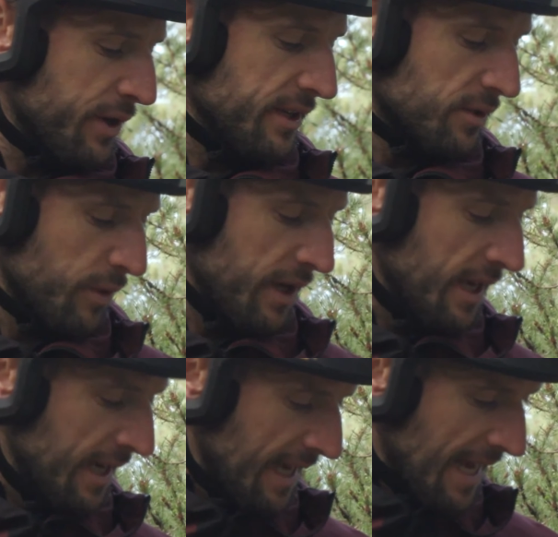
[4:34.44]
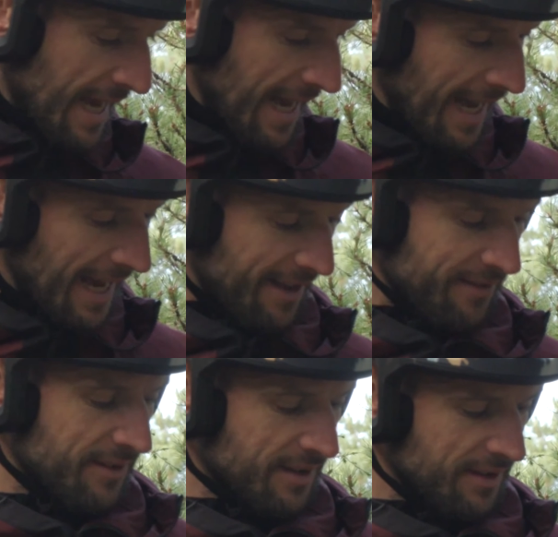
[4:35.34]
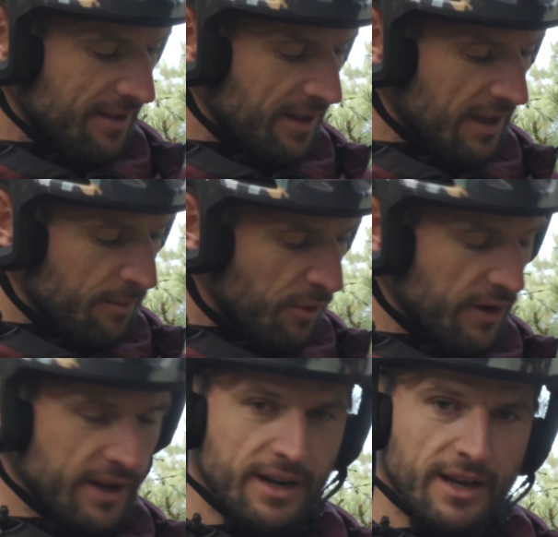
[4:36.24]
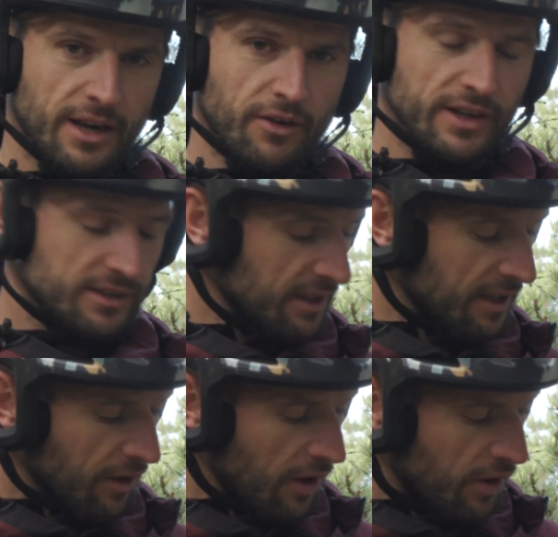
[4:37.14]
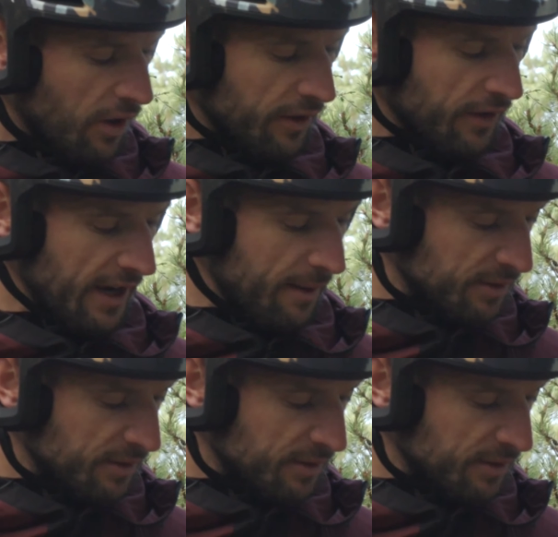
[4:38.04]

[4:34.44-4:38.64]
pretty sweet, and the Marin Grizzly lock-on grips